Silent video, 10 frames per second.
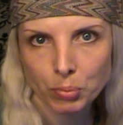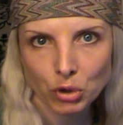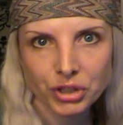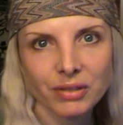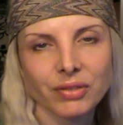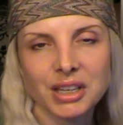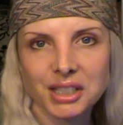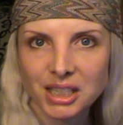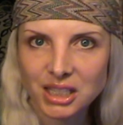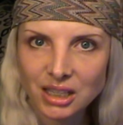body if they're
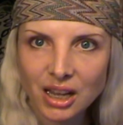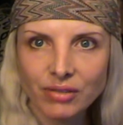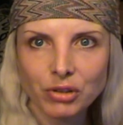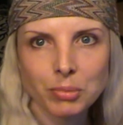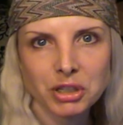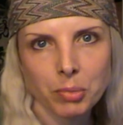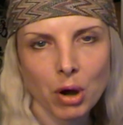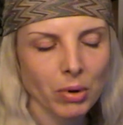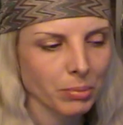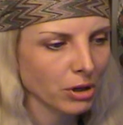sitting there, if you missed
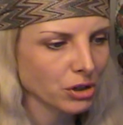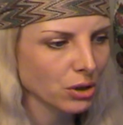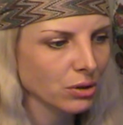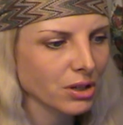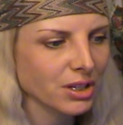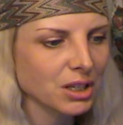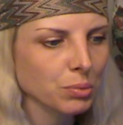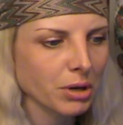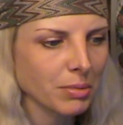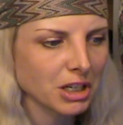part 1, part 2. So this is
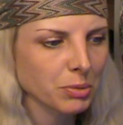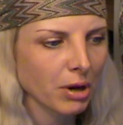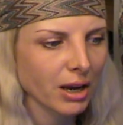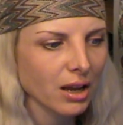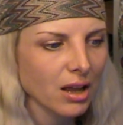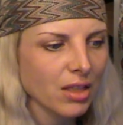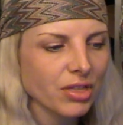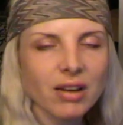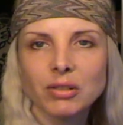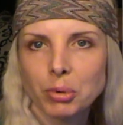what it means by
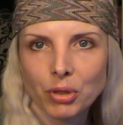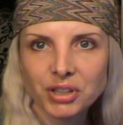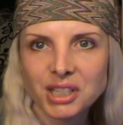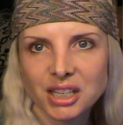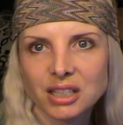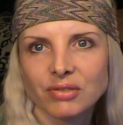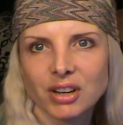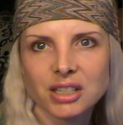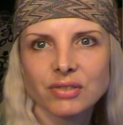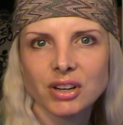thereupon the setting
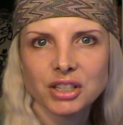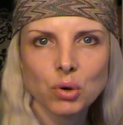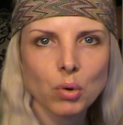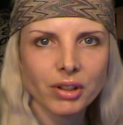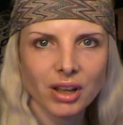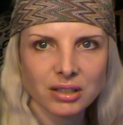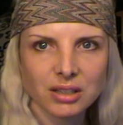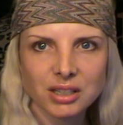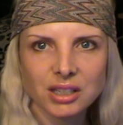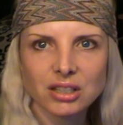face to face calling thus.
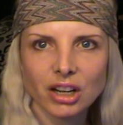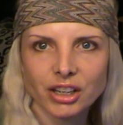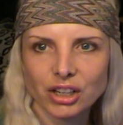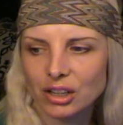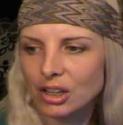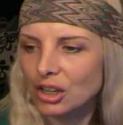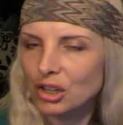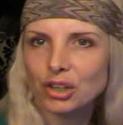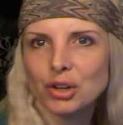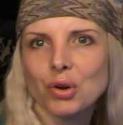This is like
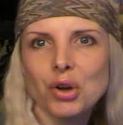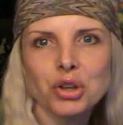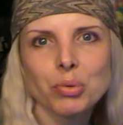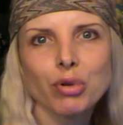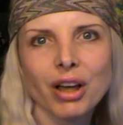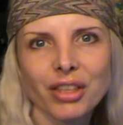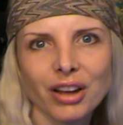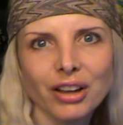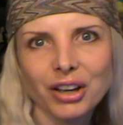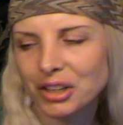your
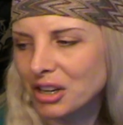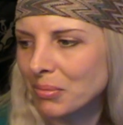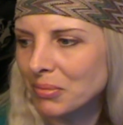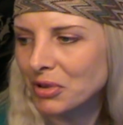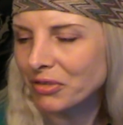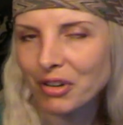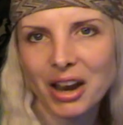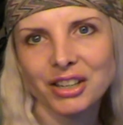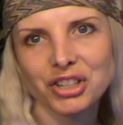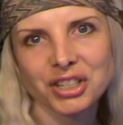brother, your
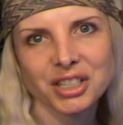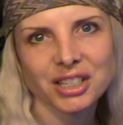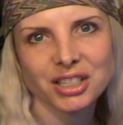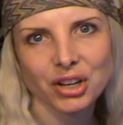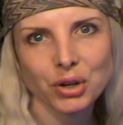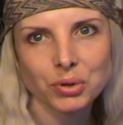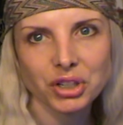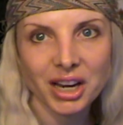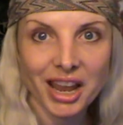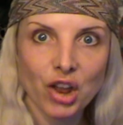friend, your sister who's
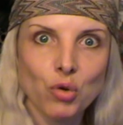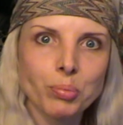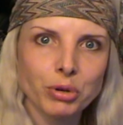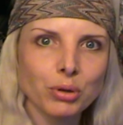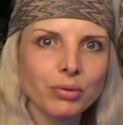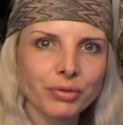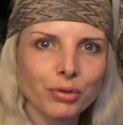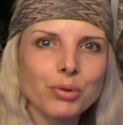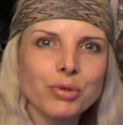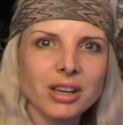going to help you
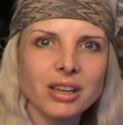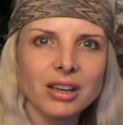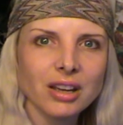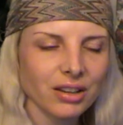through the